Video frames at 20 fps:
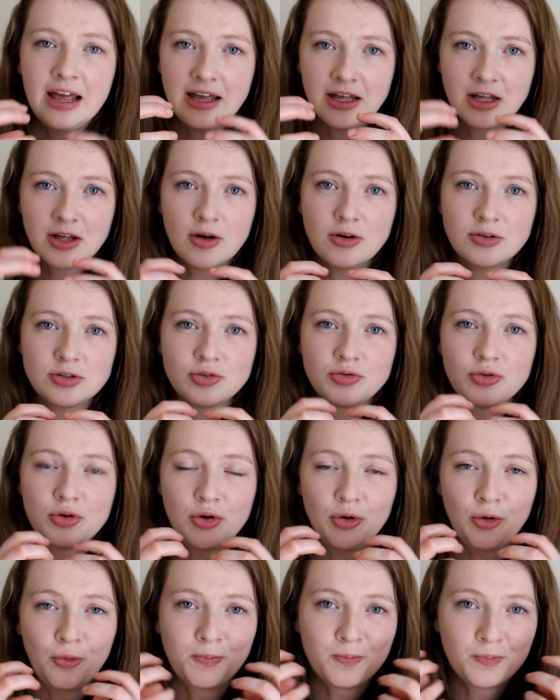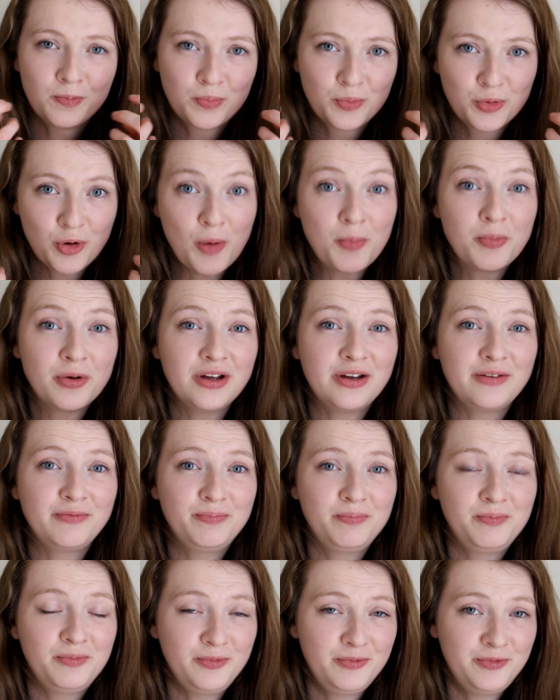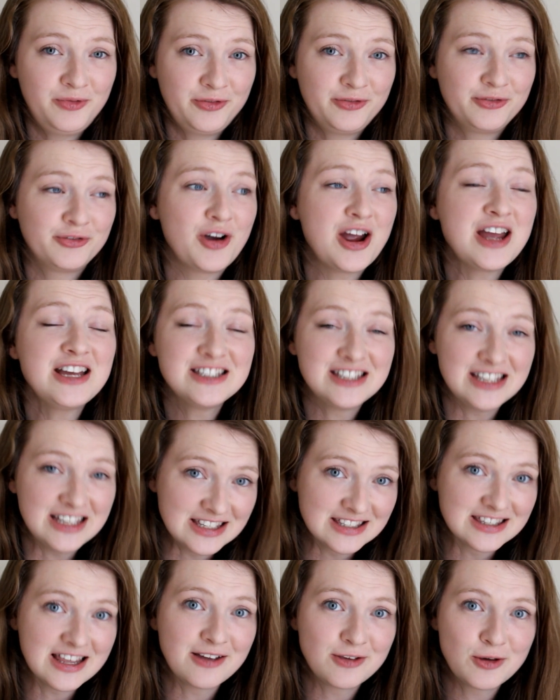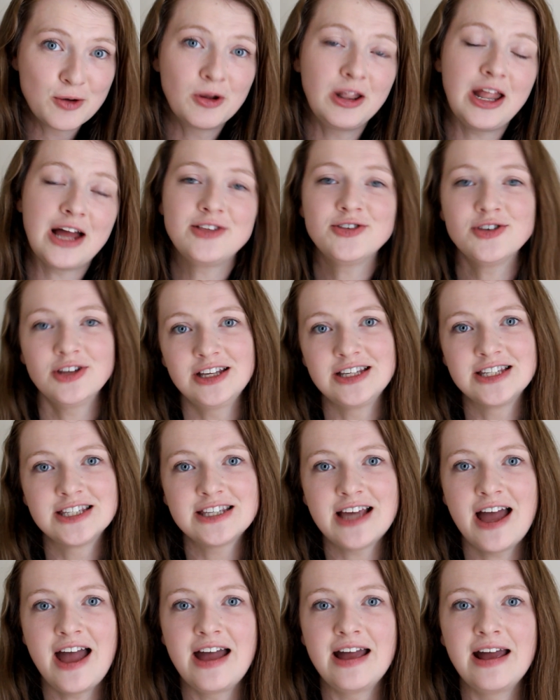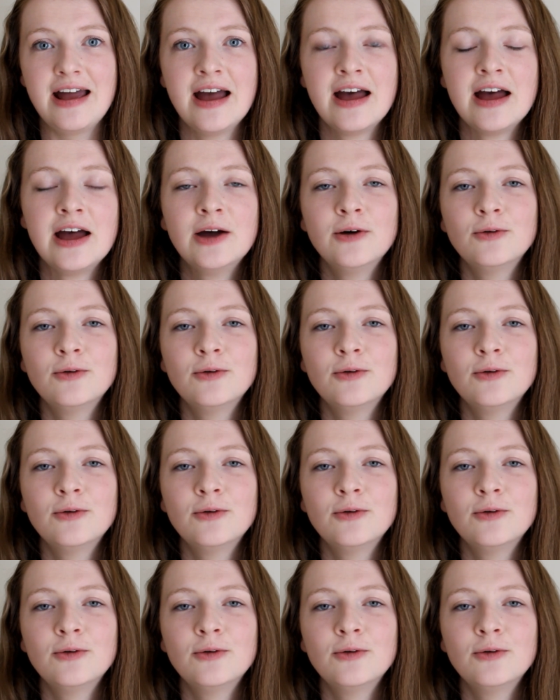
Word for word: it goes through proper phrases that you will actually say,